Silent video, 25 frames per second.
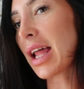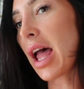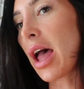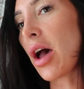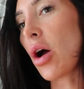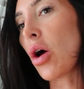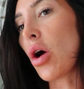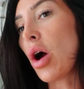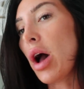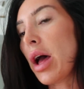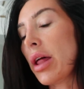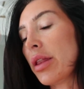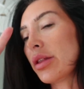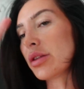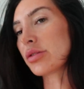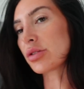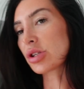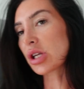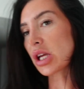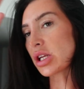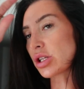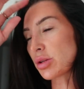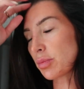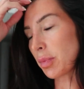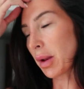Oh, and
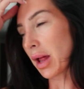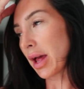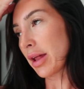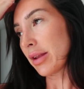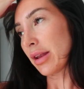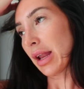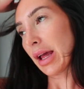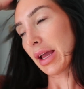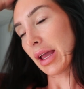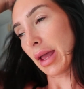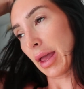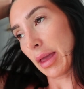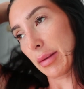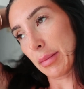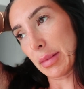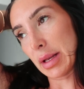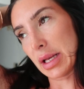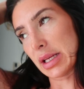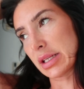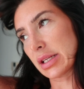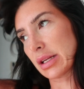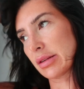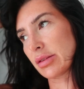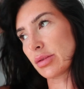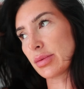change plan like eight
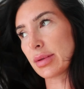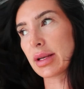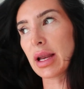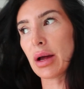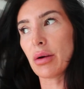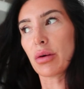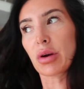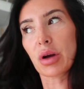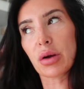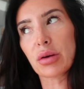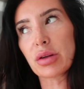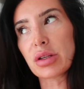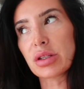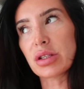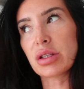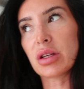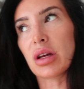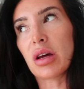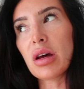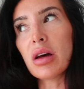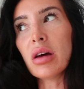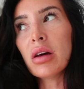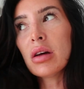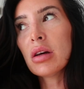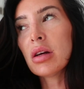minutes has now going
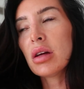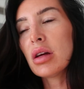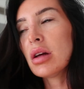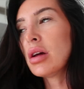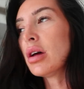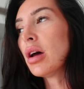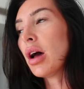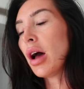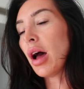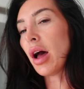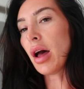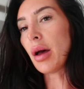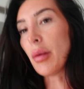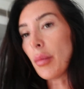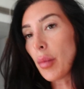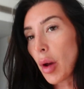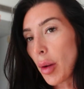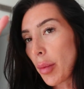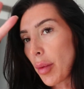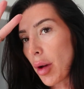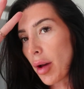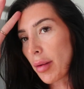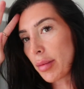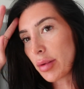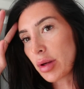to um,
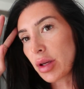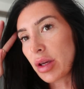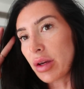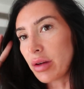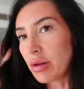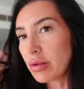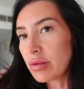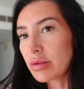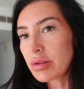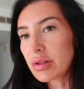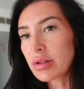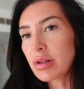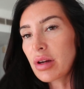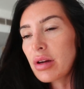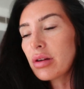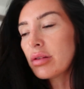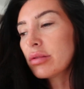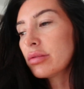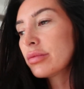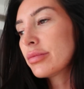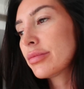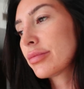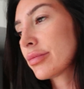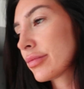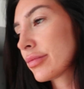a barbecue, so